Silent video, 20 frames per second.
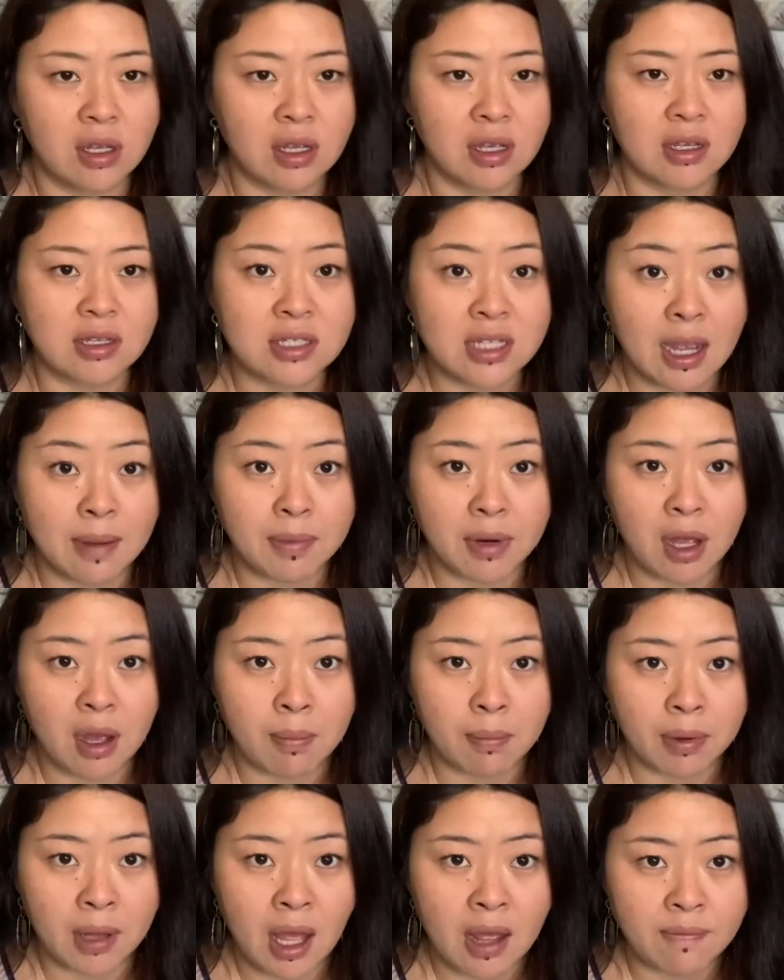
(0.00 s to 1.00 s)
It's time to
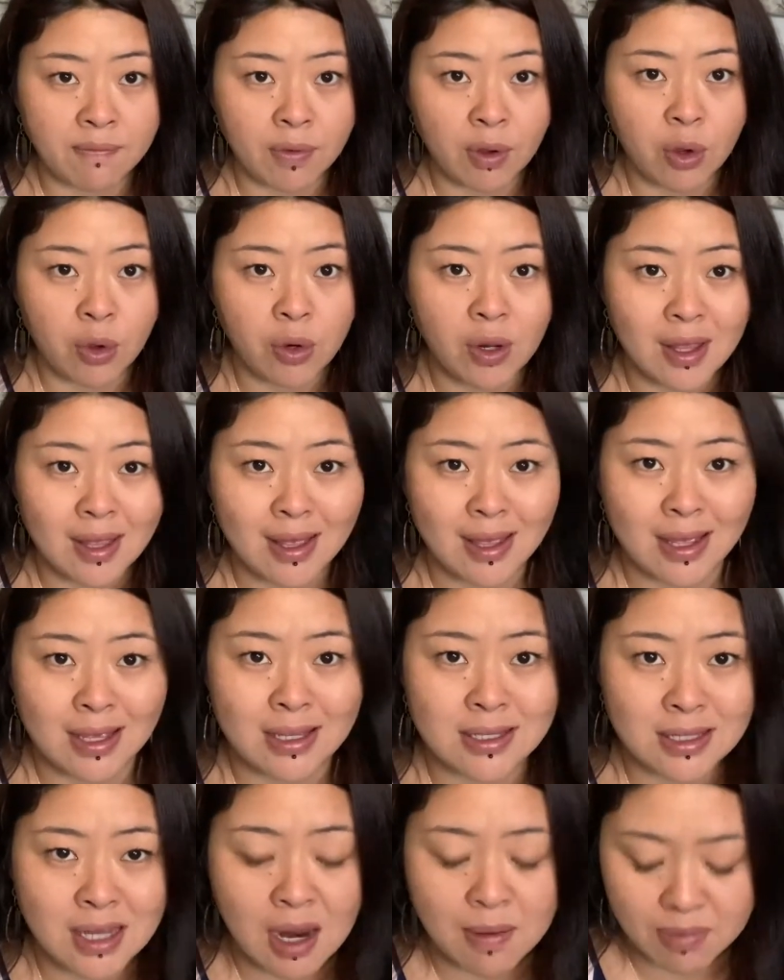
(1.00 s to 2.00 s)
unblindfold. It's
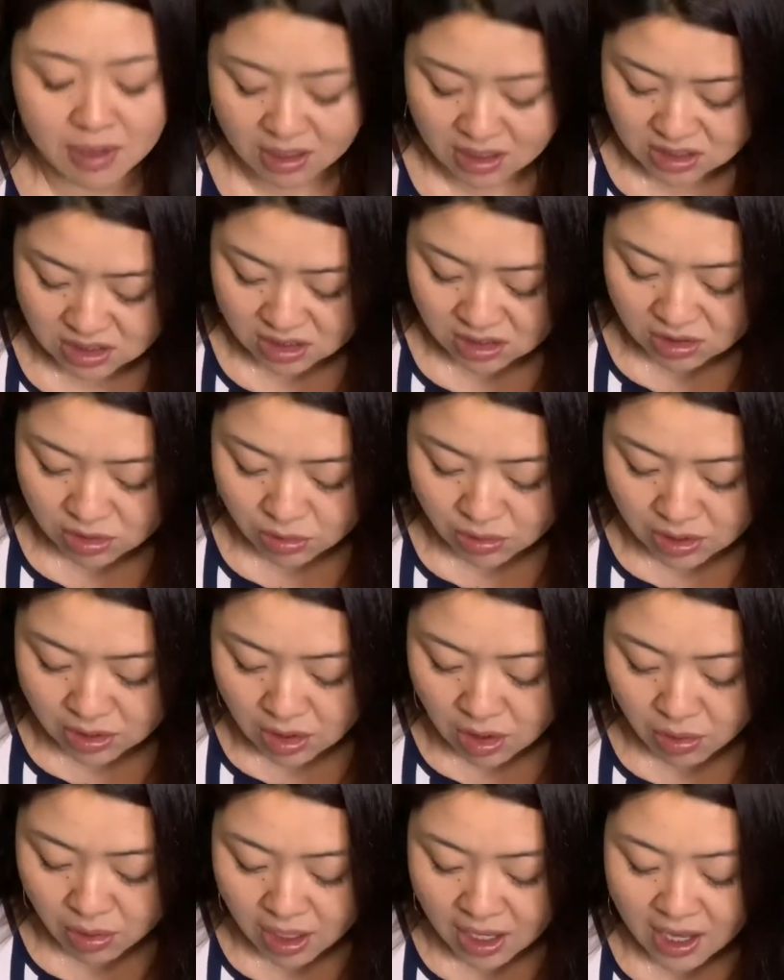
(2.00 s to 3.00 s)
time to listen to it,
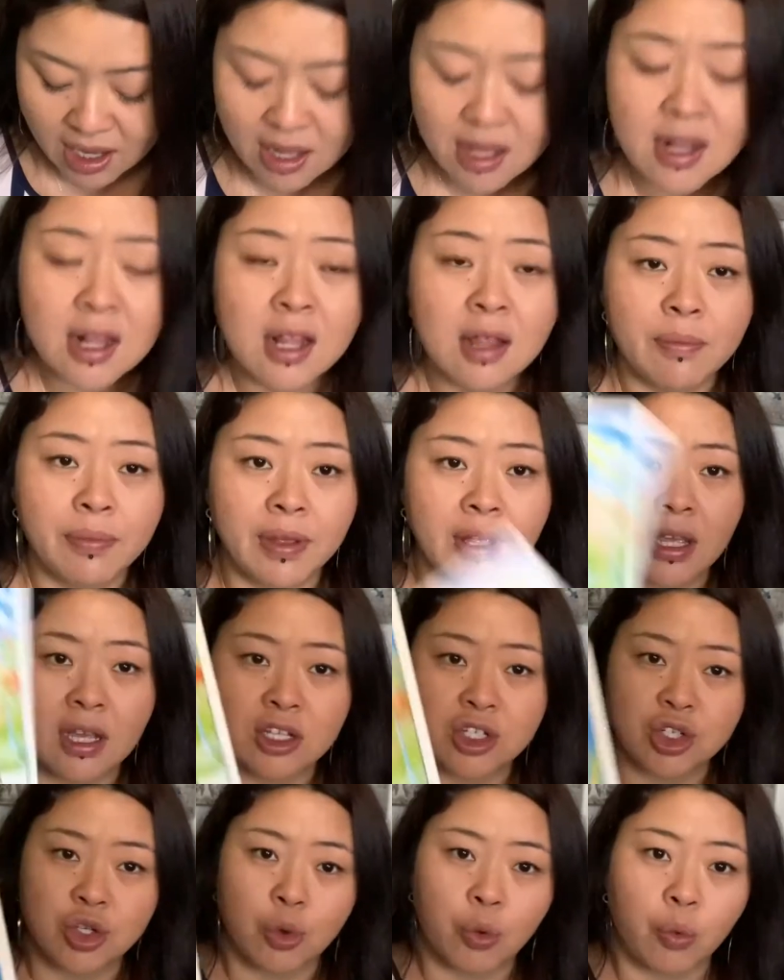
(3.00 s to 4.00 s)
okay?
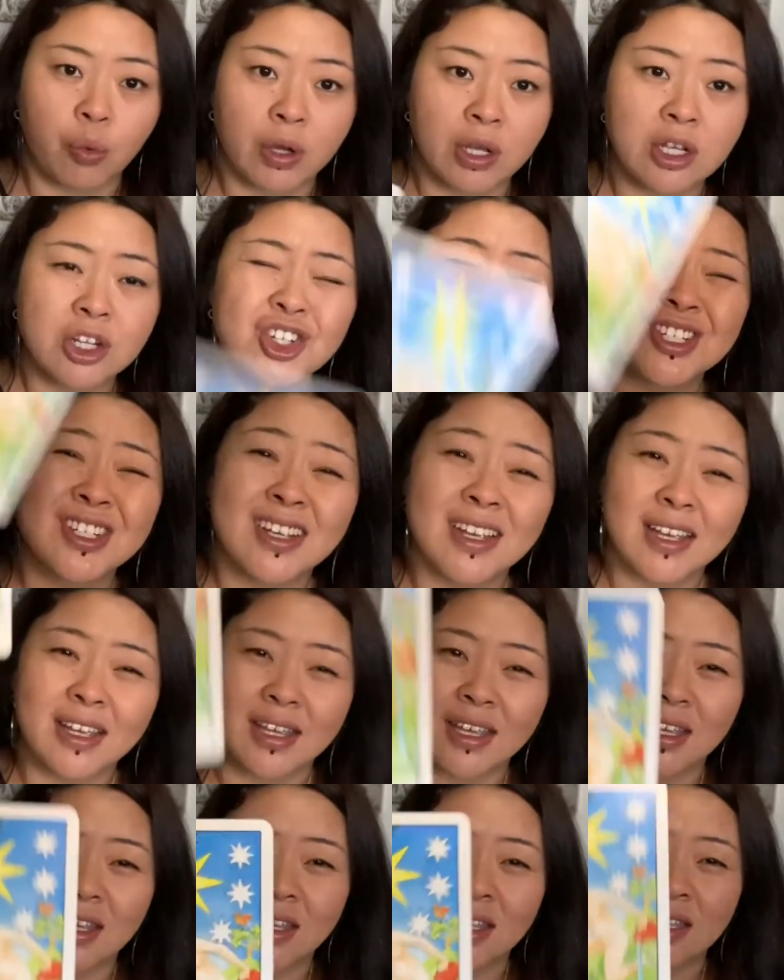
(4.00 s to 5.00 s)
Because your wish
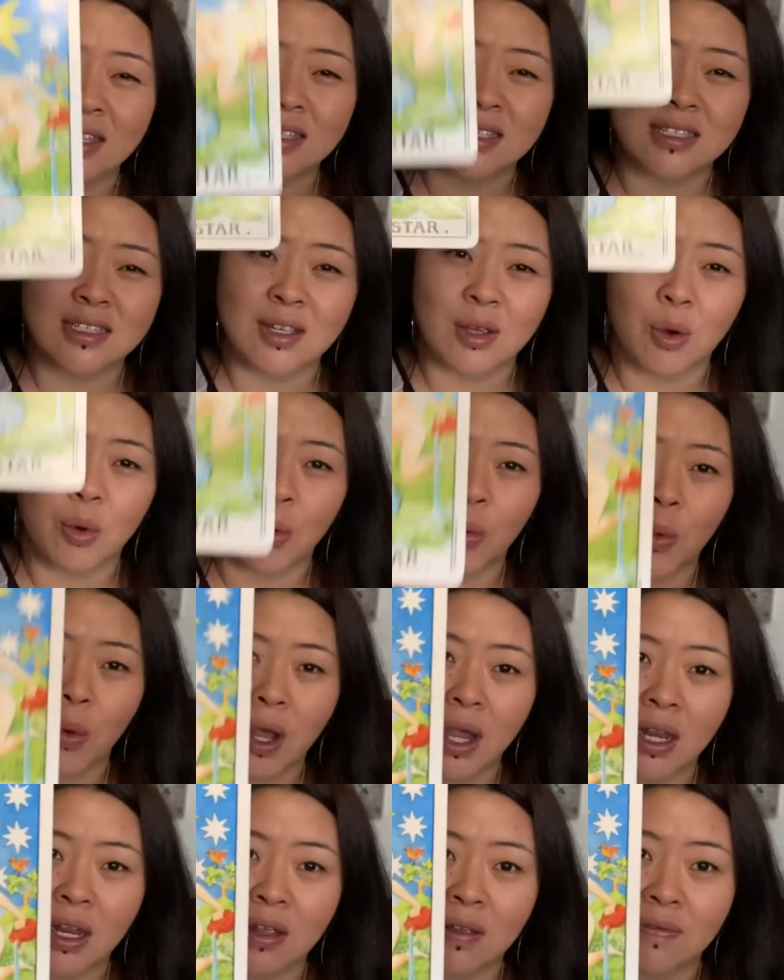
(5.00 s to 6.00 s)
is
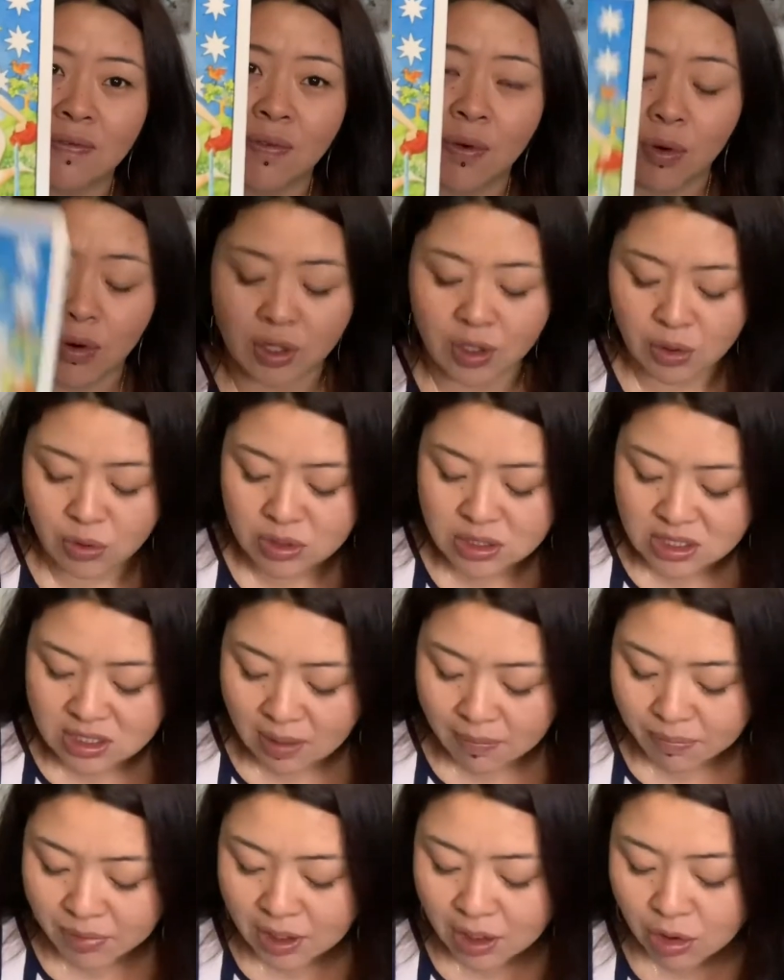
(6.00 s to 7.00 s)
waiting for you.
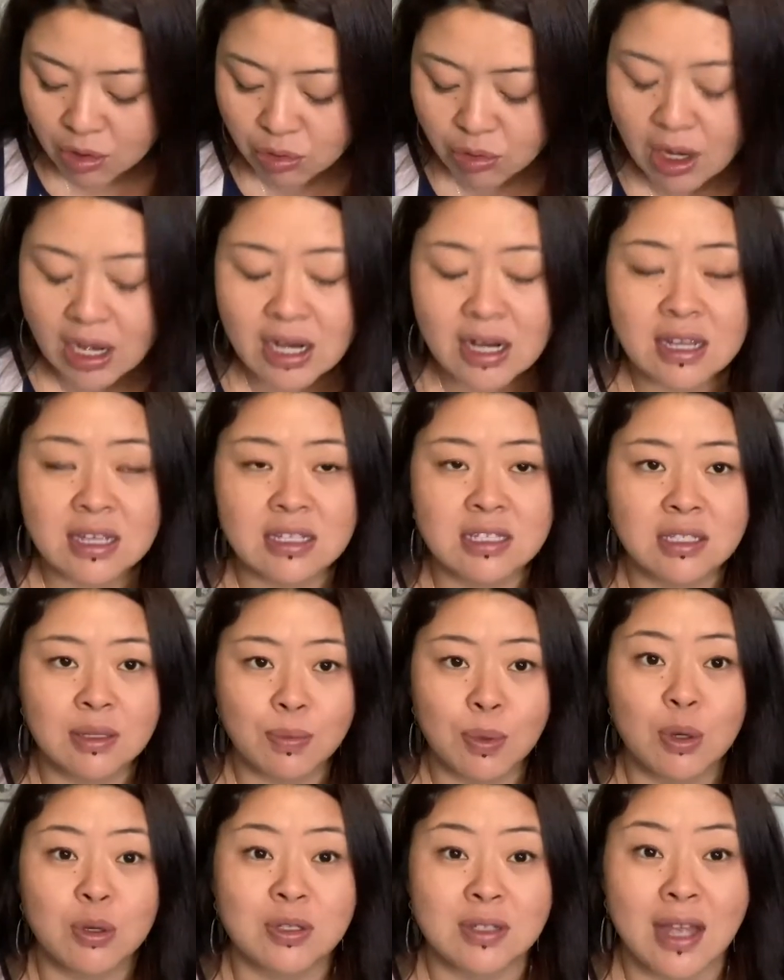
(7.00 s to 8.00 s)
Something great is
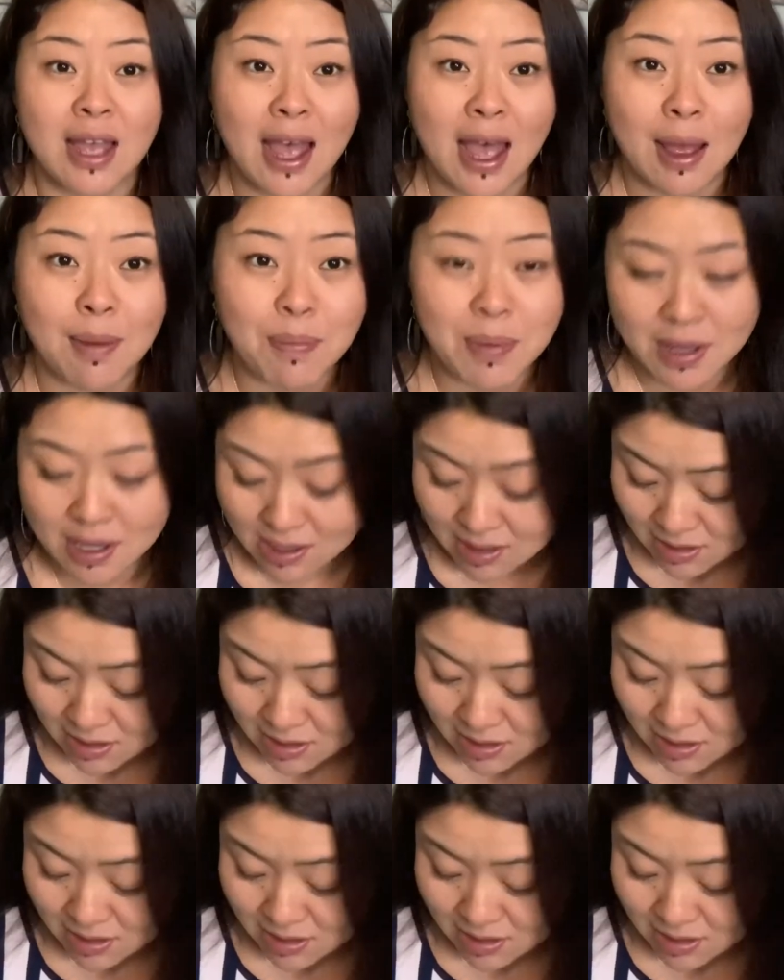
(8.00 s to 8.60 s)
supposed to happen,